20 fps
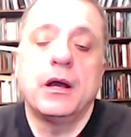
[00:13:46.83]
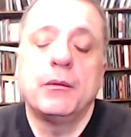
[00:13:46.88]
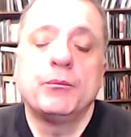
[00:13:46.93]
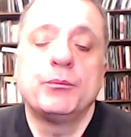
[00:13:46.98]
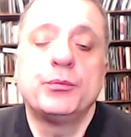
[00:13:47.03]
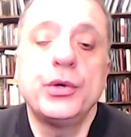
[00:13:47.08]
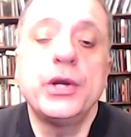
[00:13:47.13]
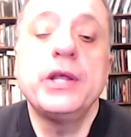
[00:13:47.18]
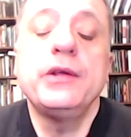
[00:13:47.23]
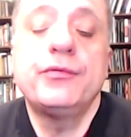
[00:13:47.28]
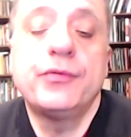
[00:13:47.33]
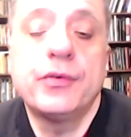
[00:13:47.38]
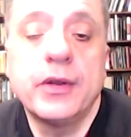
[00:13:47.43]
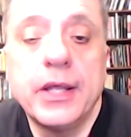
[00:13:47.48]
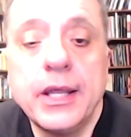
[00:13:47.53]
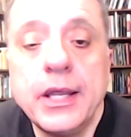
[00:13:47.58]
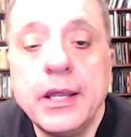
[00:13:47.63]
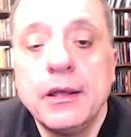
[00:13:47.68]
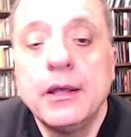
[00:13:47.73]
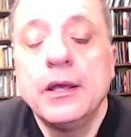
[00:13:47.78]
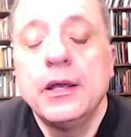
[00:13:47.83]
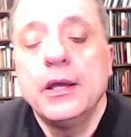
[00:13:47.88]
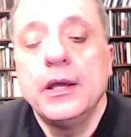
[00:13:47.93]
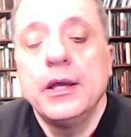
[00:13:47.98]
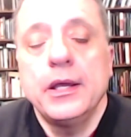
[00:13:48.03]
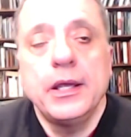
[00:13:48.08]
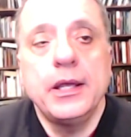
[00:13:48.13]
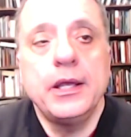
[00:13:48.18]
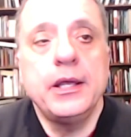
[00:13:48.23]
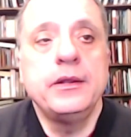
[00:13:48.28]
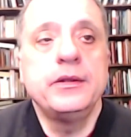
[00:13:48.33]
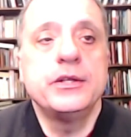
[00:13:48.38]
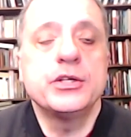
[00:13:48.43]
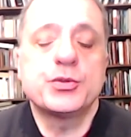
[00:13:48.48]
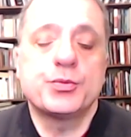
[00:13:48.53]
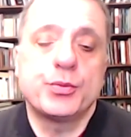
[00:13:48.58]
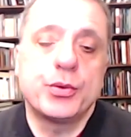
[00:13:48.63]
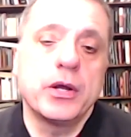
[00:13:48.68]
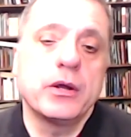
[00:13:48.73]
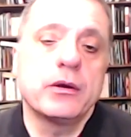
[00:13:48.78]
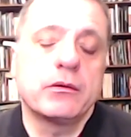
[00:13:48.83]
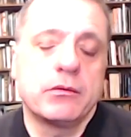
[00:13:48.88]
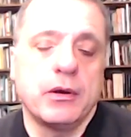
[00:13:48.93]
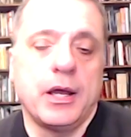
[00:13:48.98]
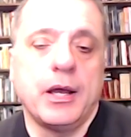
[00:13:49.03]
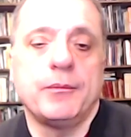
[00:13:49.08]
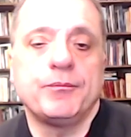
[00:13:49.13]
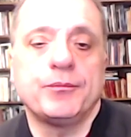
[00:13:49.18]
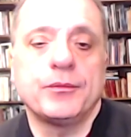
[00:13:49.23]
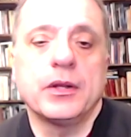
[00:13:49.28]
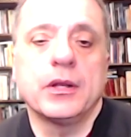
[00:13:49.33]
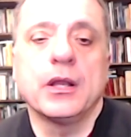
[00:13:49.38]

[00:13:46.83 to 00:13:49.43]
briefly in this program.